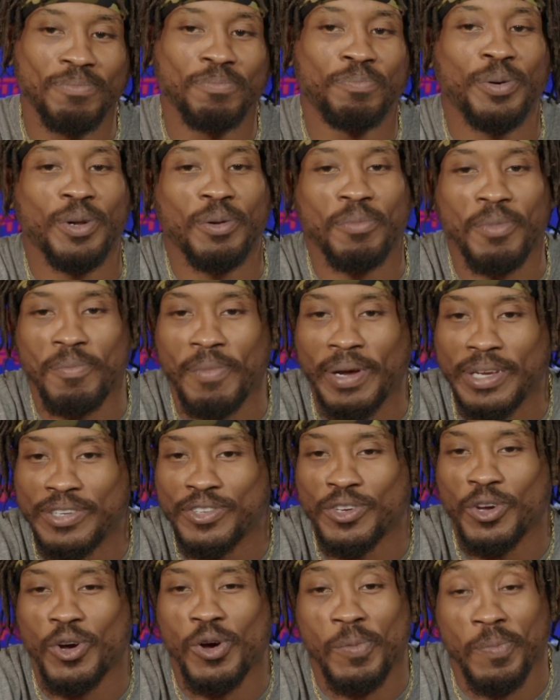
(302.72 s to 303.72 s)
put him in my
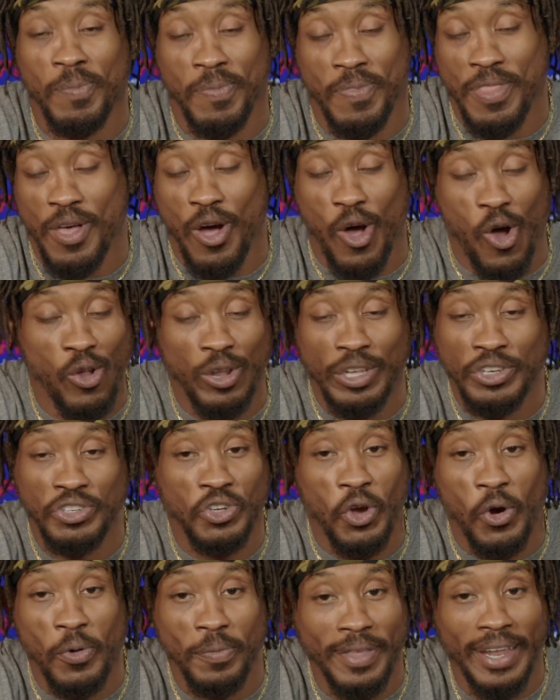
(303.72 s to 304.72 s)
scope, the only
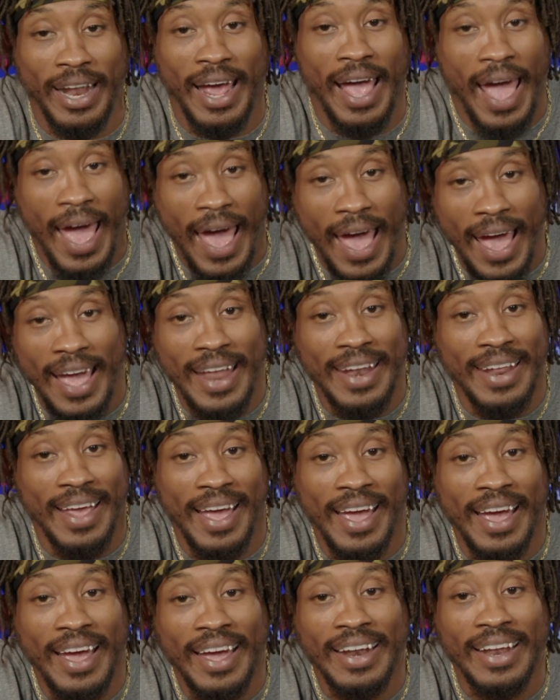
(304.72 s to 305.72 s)
scope that I had,
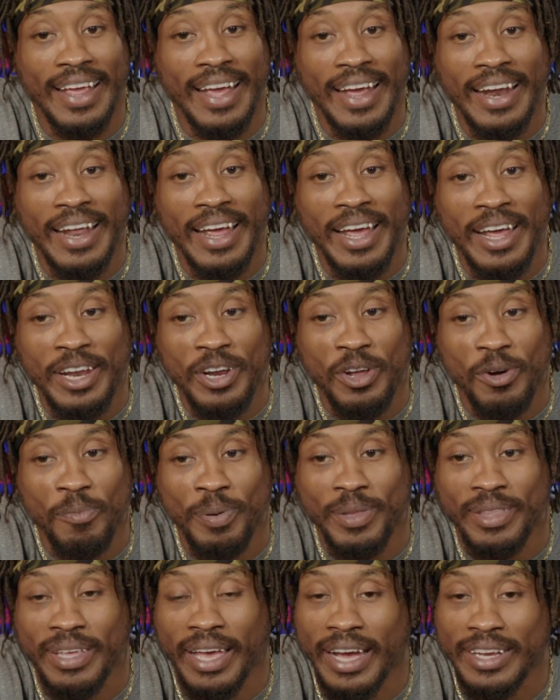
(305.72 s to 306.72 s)
and you know,
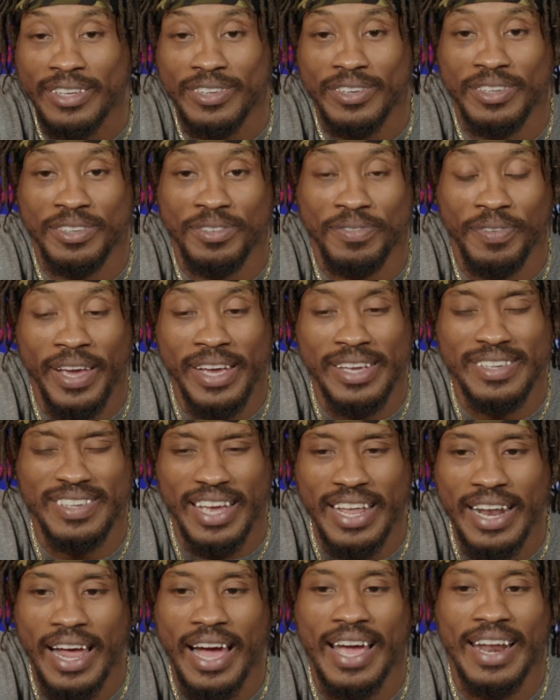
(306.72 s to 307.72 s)
put the X on his face.
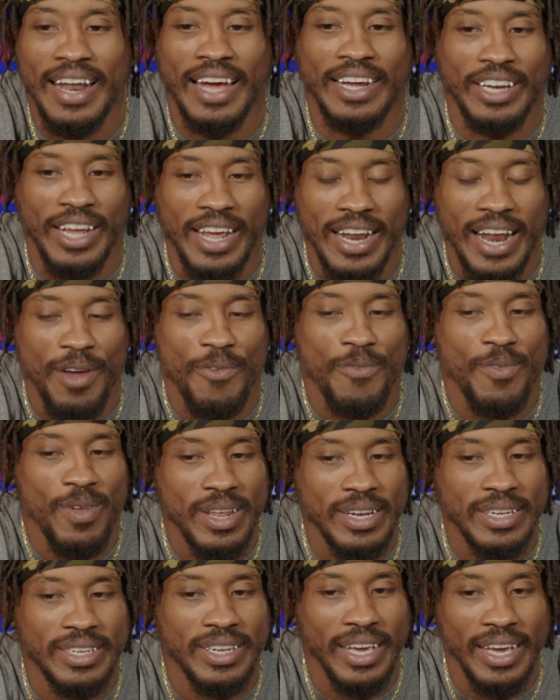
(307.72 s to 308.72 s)
And I
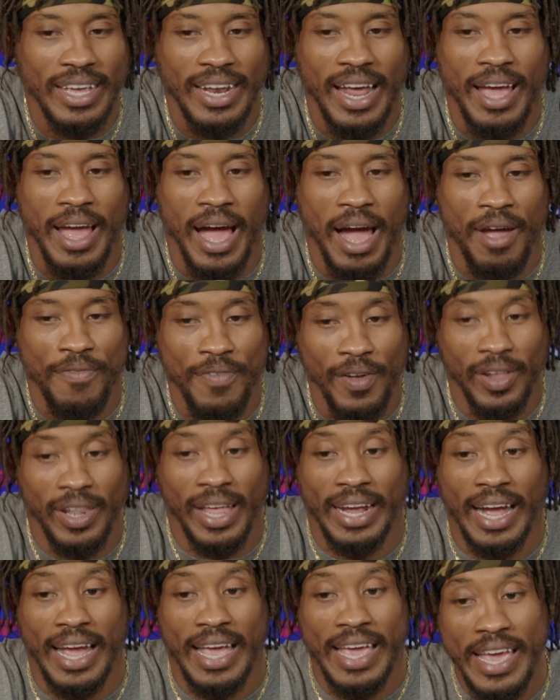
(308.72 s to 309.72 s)
really did. I felt
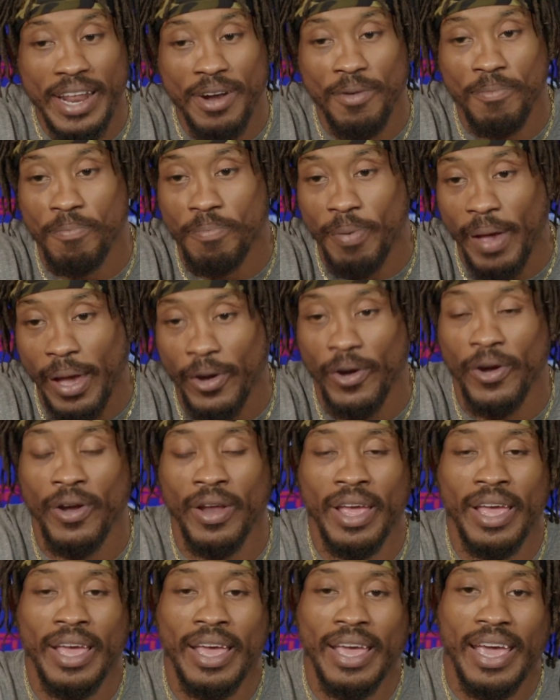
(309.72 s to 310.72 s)
like I hit him better
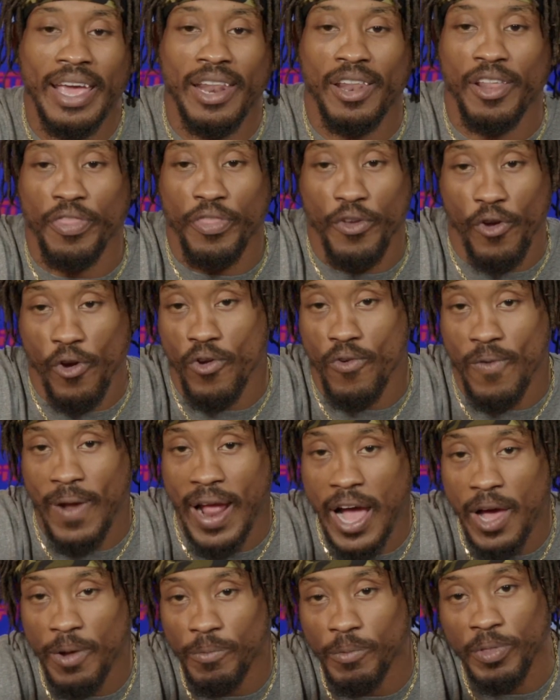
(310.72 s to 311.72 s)
in the third
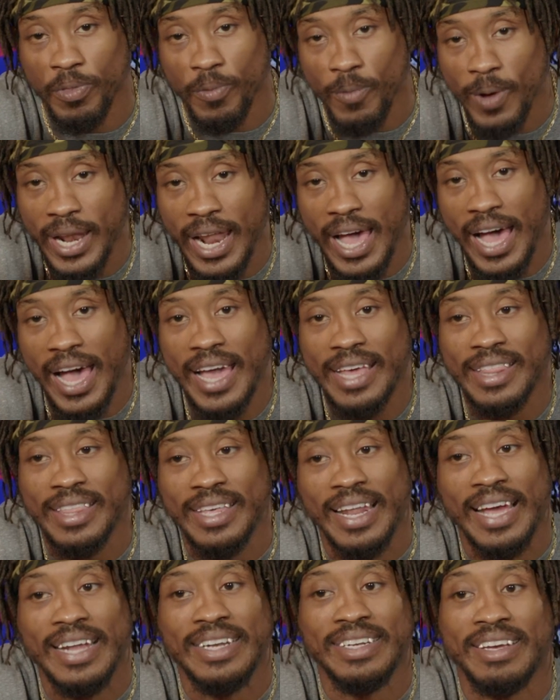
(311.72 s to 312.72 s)
round with one eye
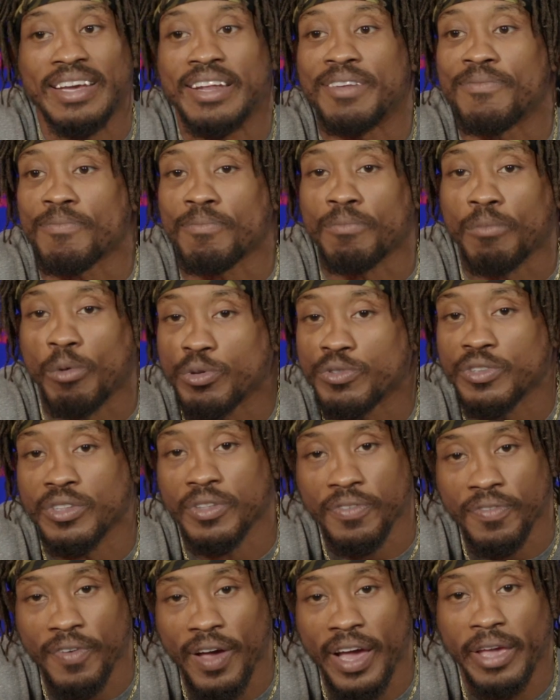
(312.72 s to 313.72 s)
than I did most of the
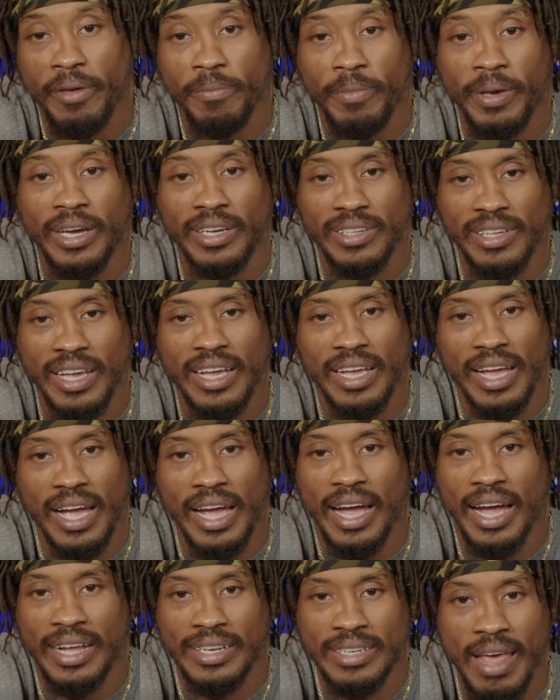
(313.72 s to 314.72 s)
fight, because I
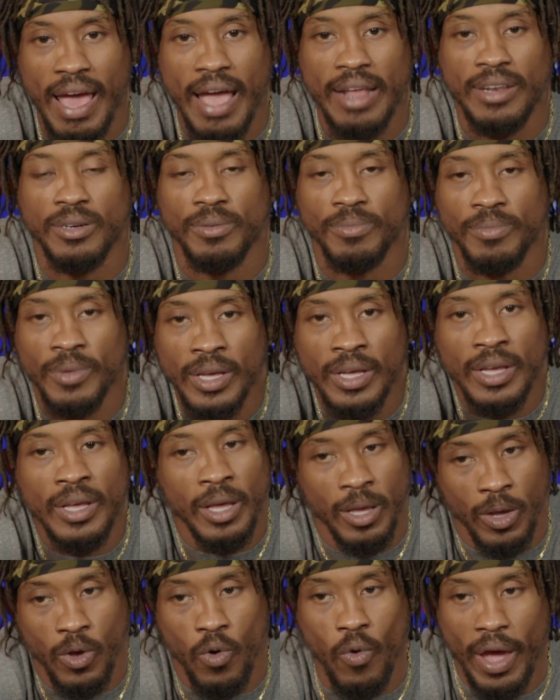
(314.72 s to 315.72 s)
tagged him
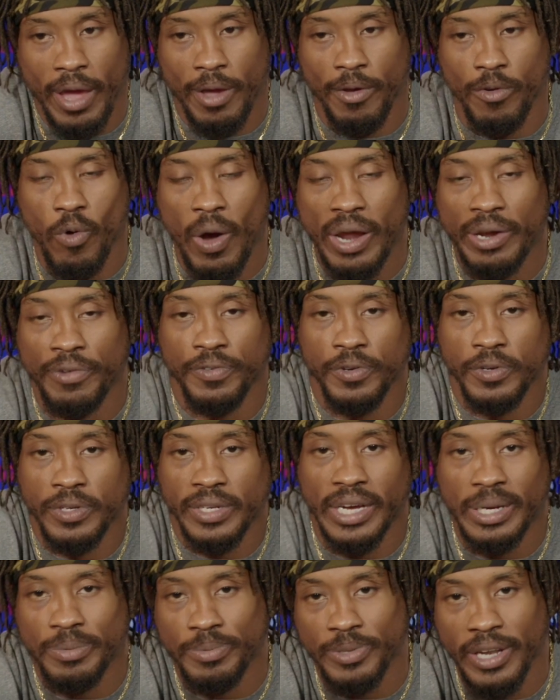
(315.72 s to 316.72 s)
quite a few
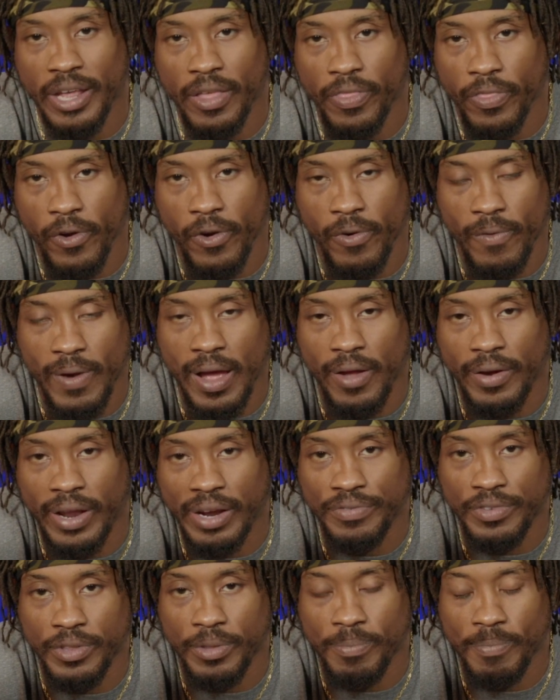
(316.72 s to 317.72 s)
times in that third round
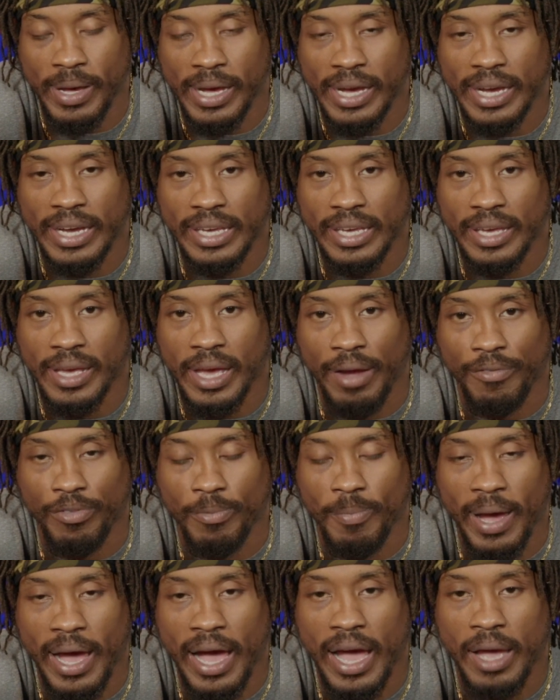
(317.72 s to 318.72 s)
after my
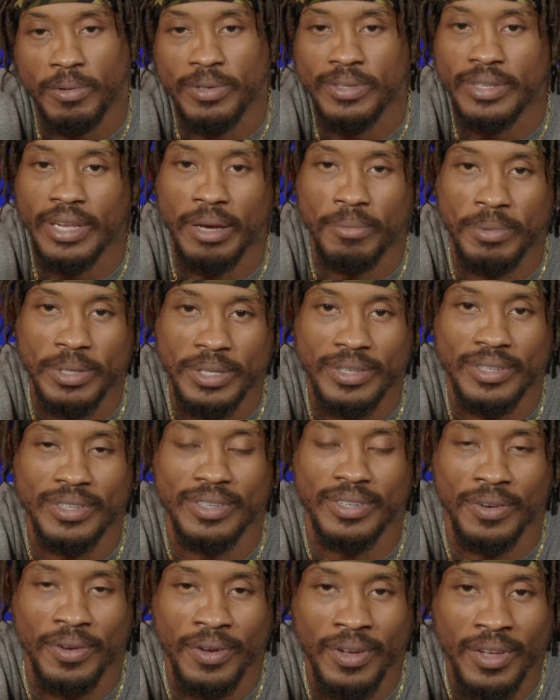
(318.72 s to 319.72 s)
eye was damaged.
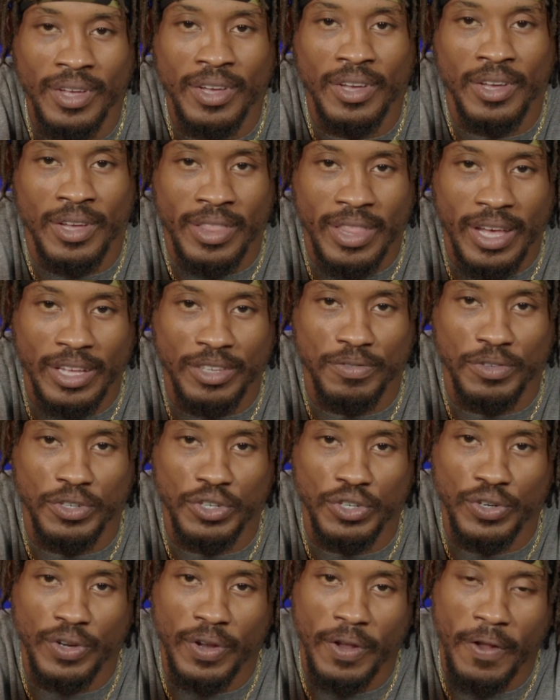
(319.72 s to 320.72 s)
So that's for
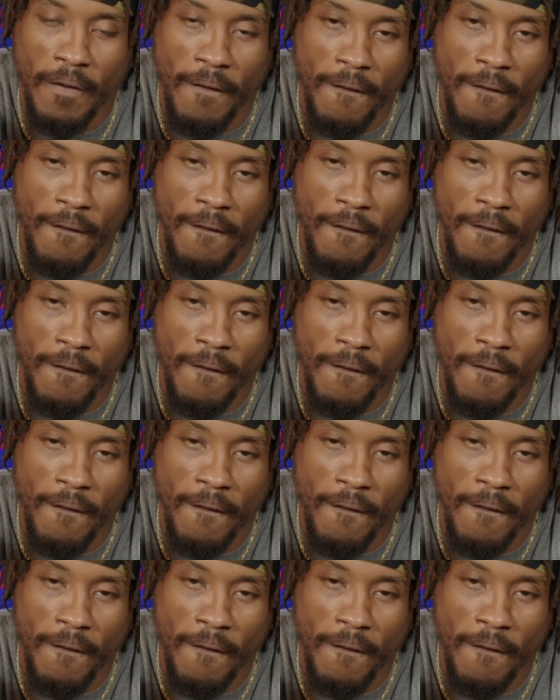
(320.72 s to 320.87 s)
sure.